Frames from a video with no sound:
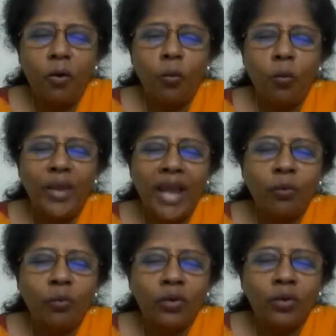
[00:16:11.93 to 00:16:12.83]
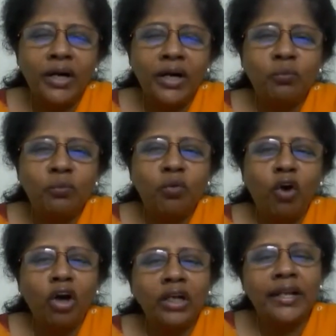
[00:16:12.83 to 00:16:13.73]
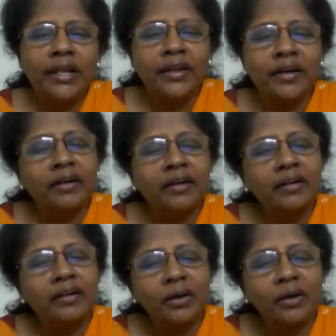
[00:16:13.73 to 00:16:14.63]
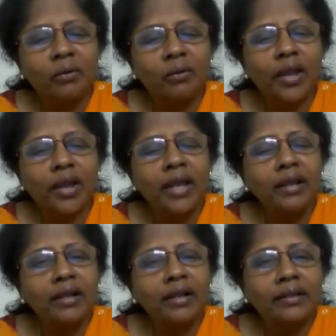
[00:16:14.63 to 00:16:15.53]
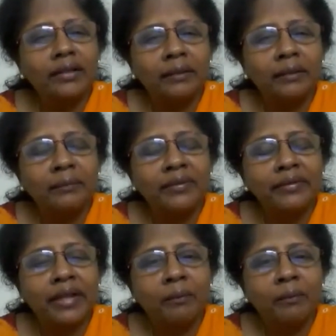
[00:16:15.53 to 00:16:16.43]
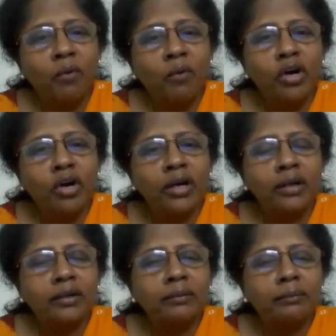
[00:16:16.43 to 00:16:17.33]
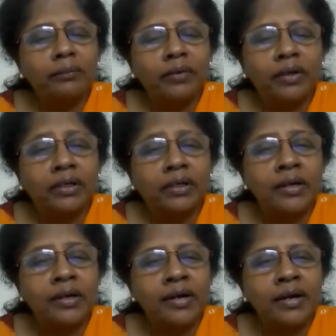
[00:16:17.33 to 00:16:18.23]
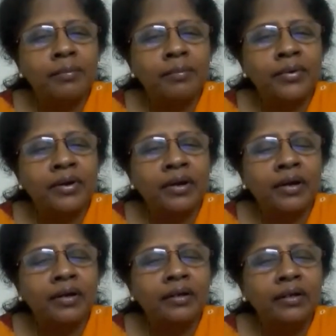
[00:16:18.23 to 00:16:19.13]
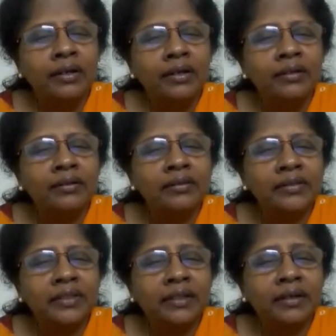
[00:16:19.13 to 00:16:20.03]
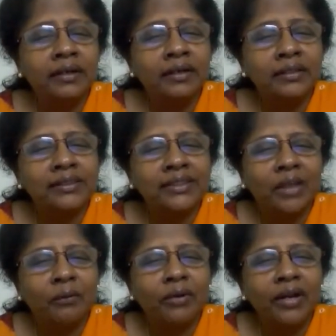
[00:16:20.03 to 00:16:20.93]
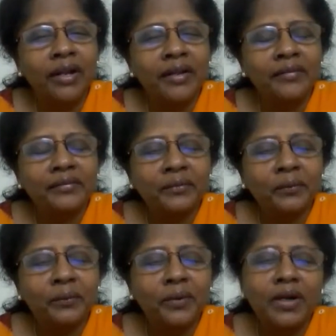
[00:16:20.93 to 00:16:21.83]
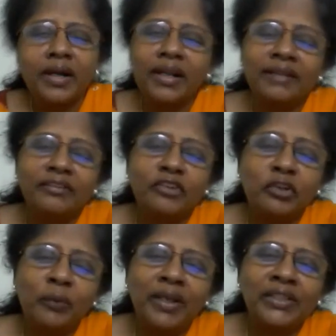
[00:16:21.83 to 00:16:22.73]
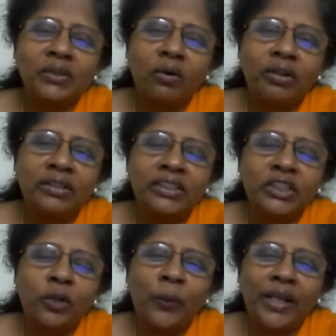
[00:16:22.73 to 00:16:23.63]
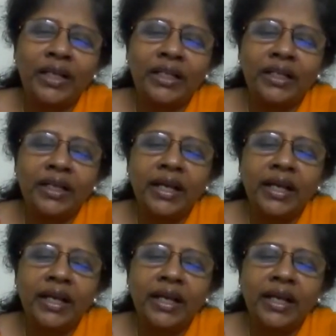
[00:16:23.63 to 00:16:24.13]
We have a word ball here. Okay, that means there are more kr, br, l sound. So let's revise all this quickly.